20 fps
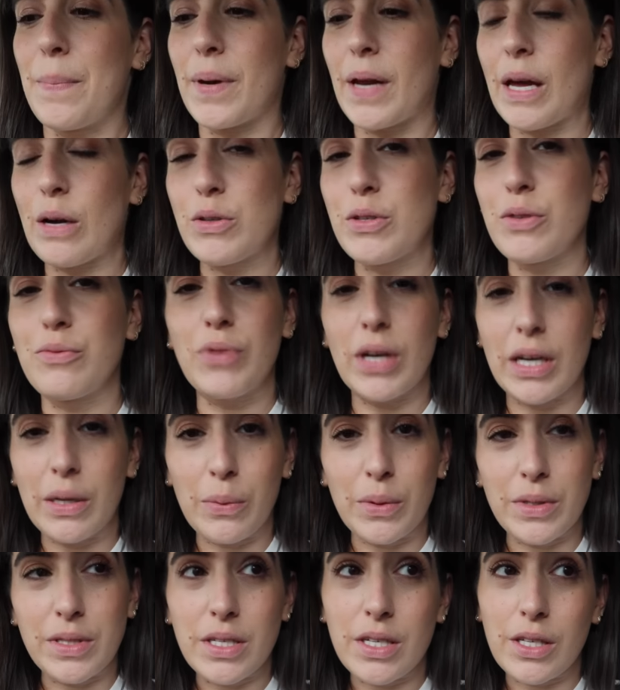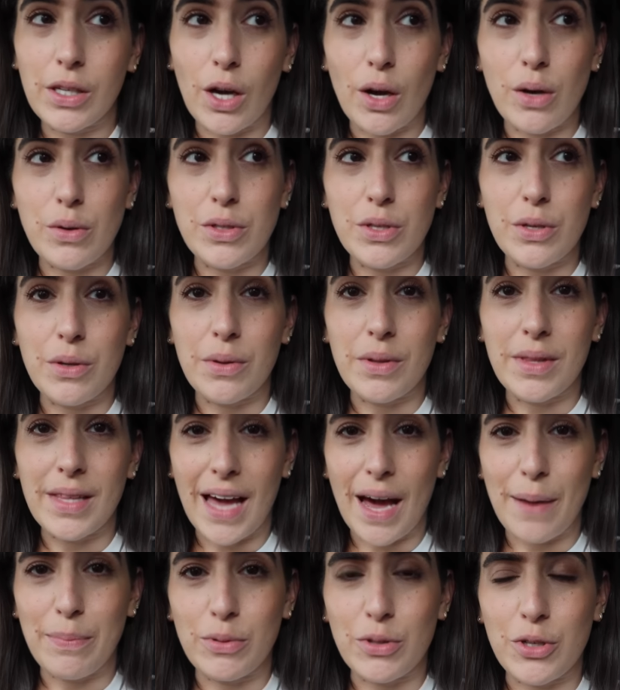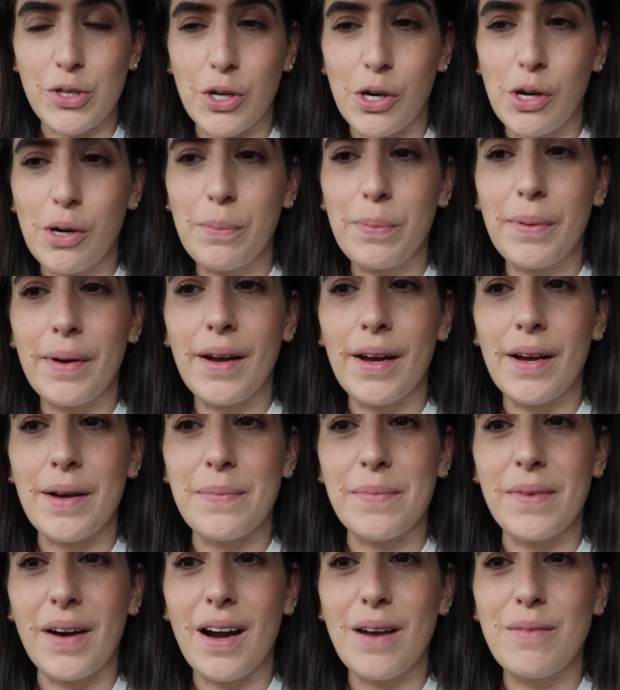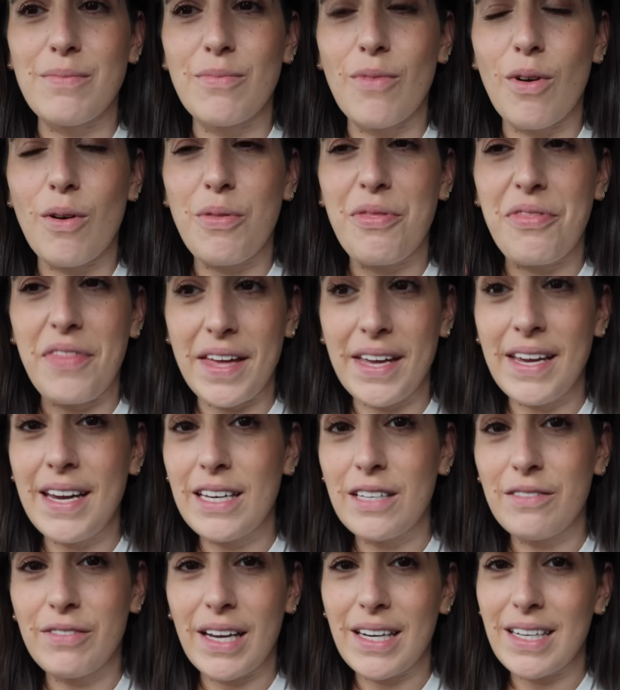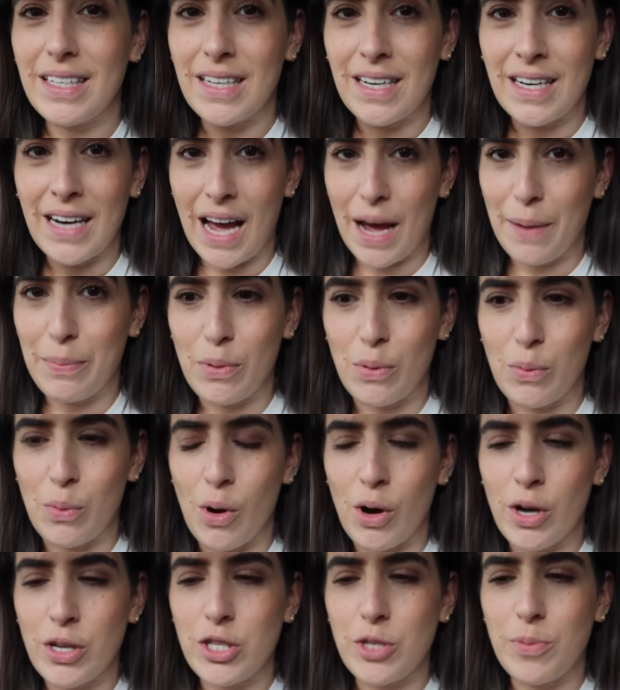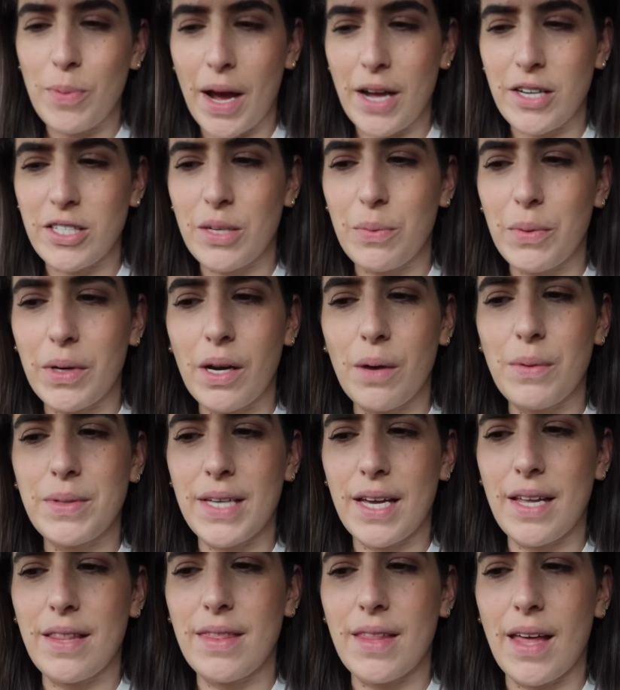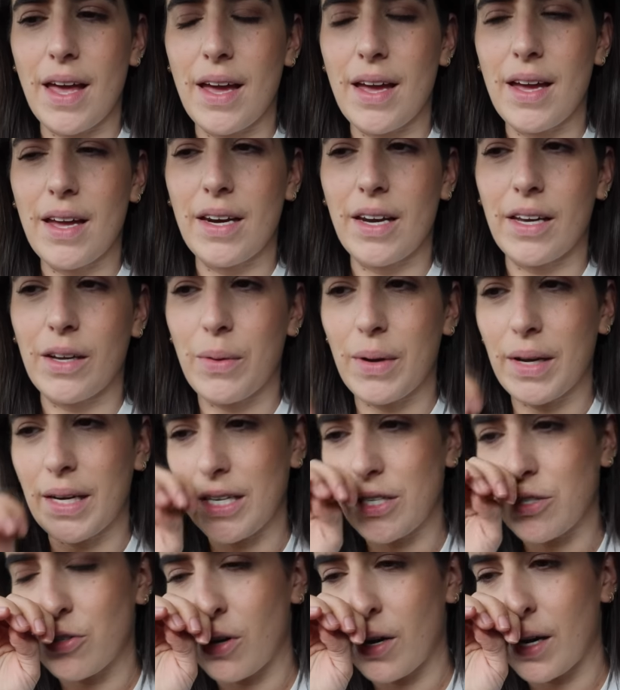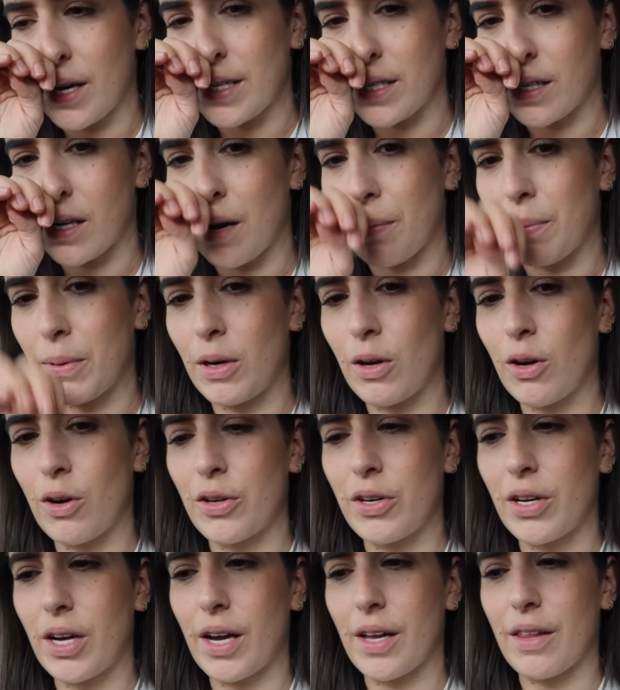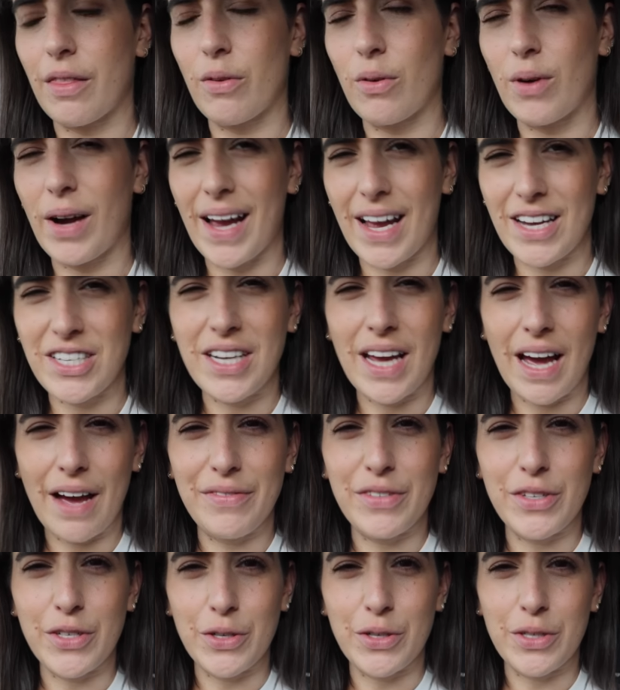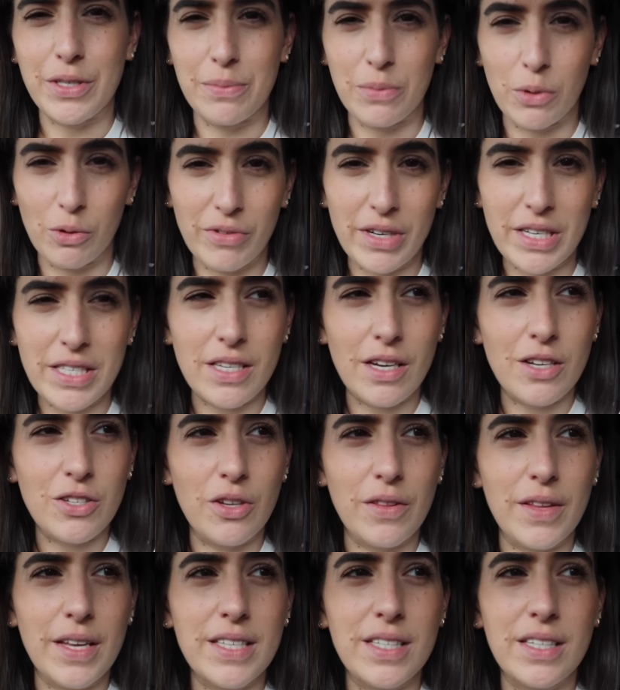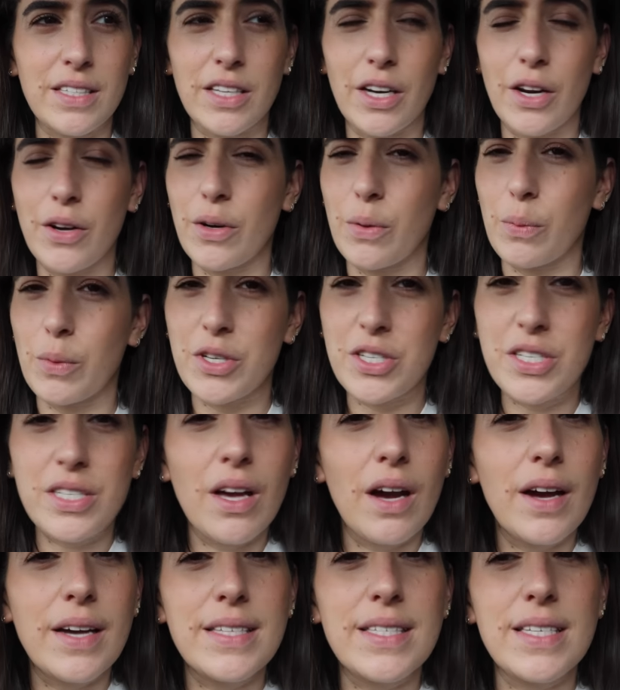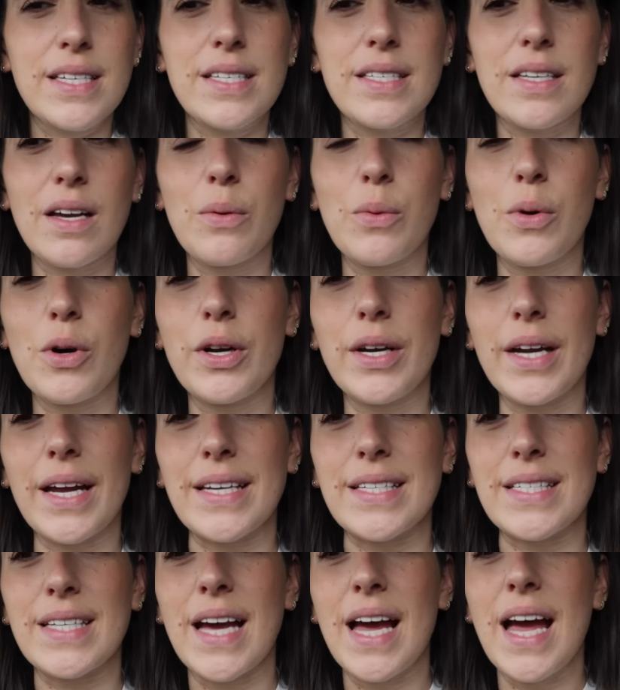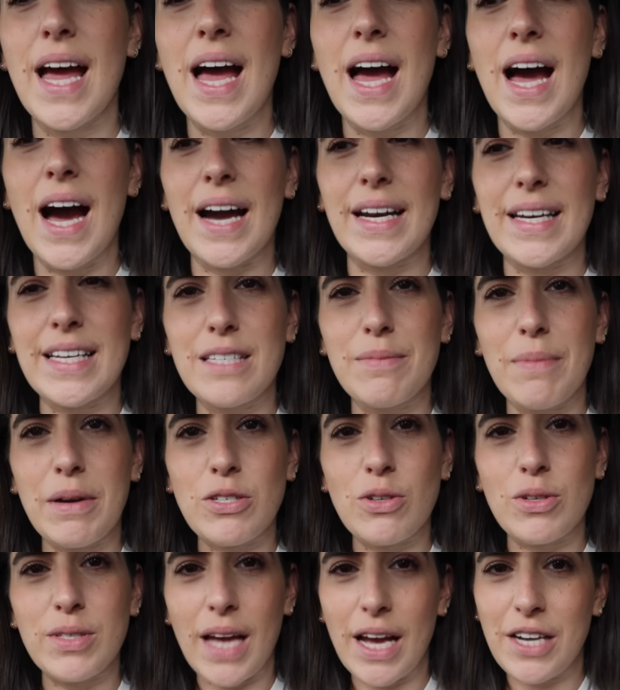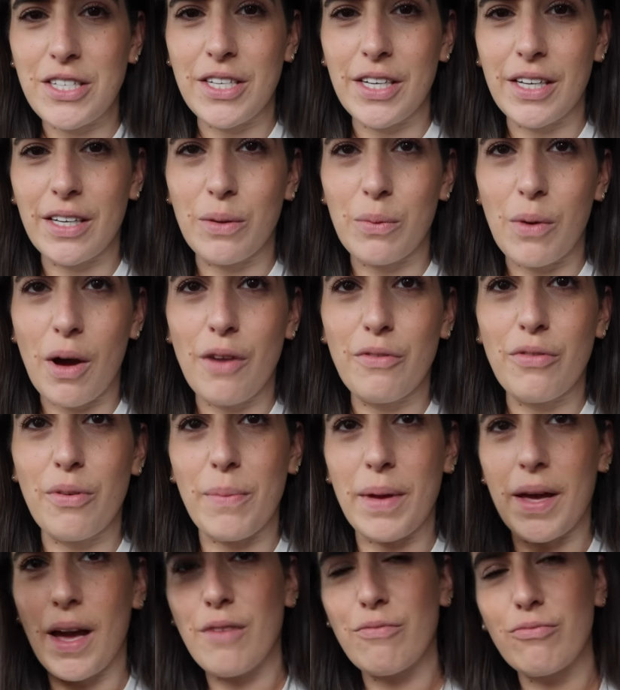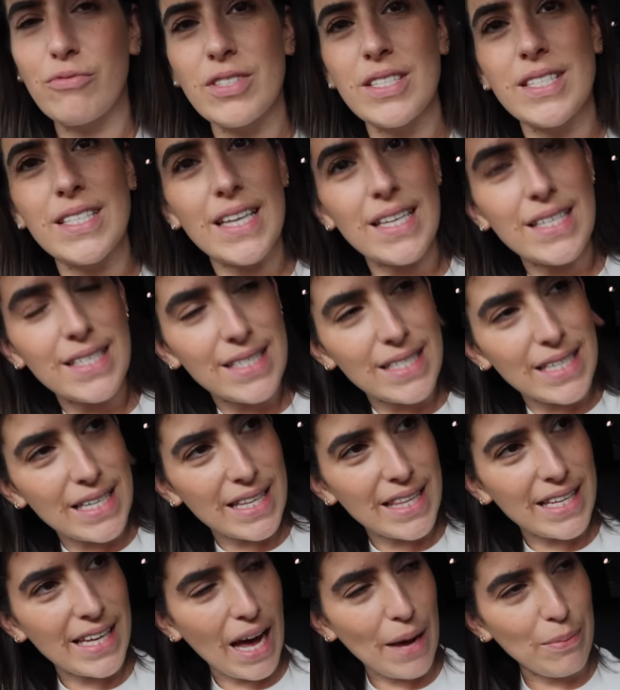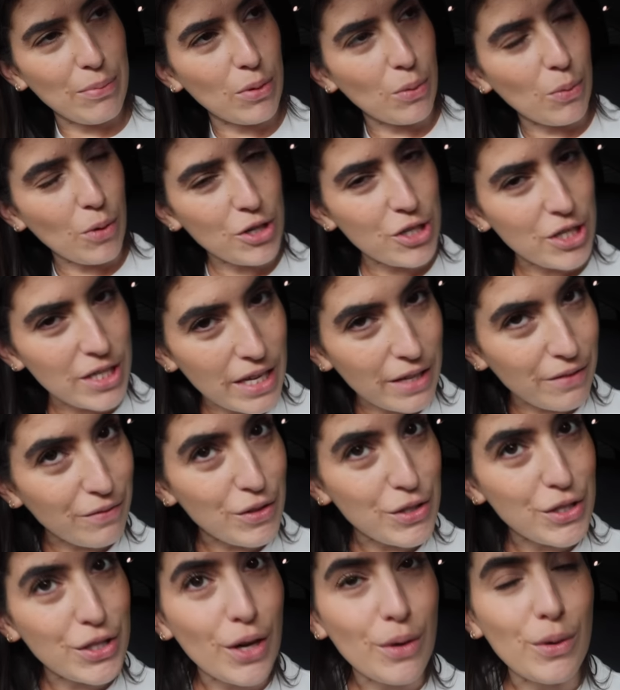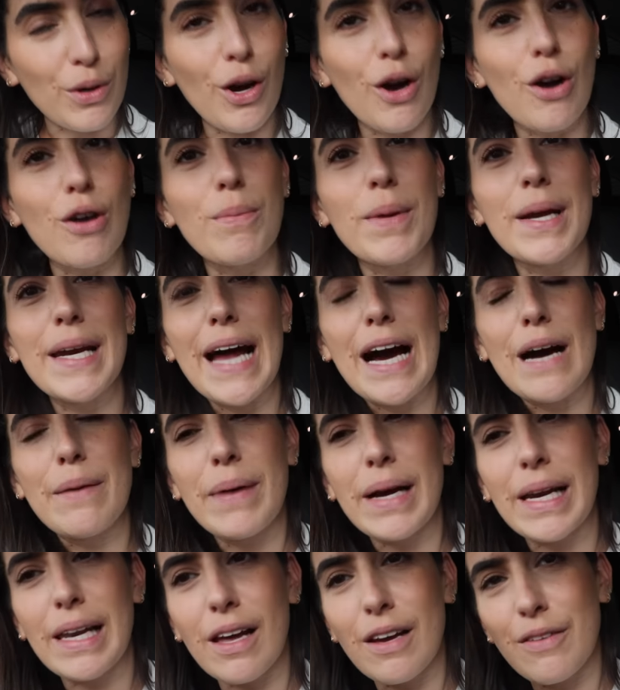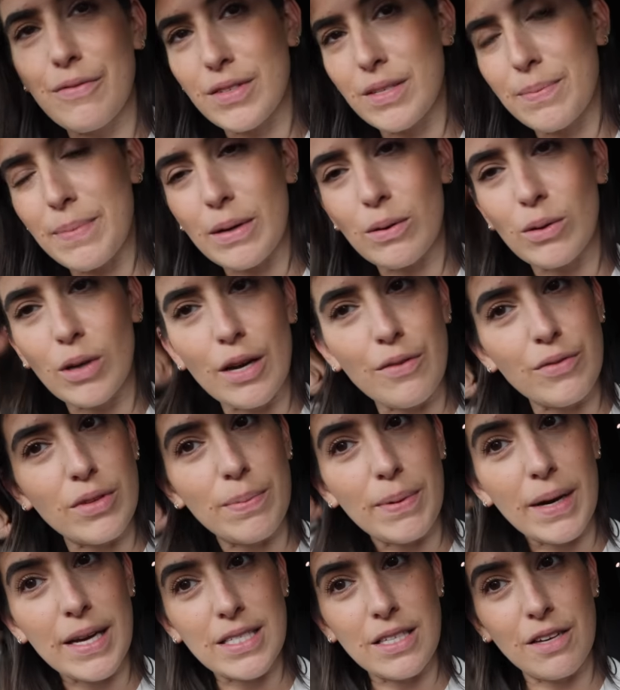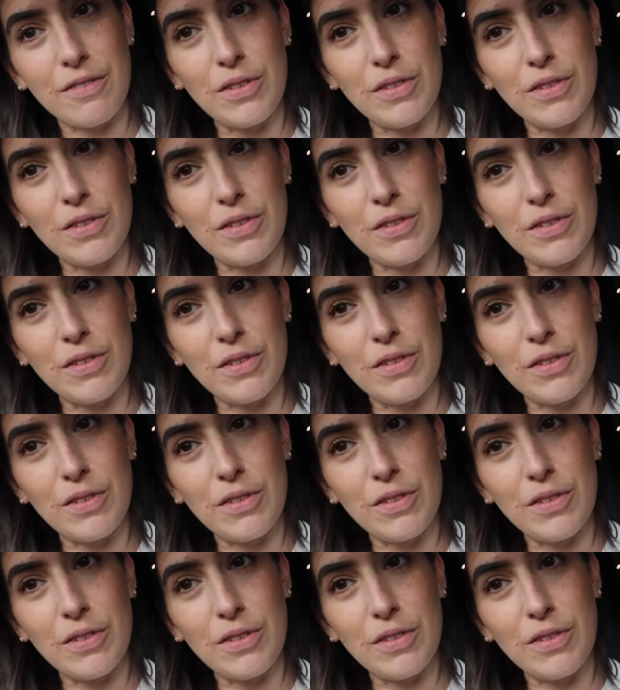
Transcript: But I also really wanted to go to the Apple shop. Um, I'm thinking of getting an Apple Watch, but actually when I was in there and I quickly tried a couple on, I thought I actually have to do some more research on this because I don't know which sizes I want and I need to make sure it's actually going to work for me. I've resisted the Apple Watch thing for so long, but now my life is a bit all over the place.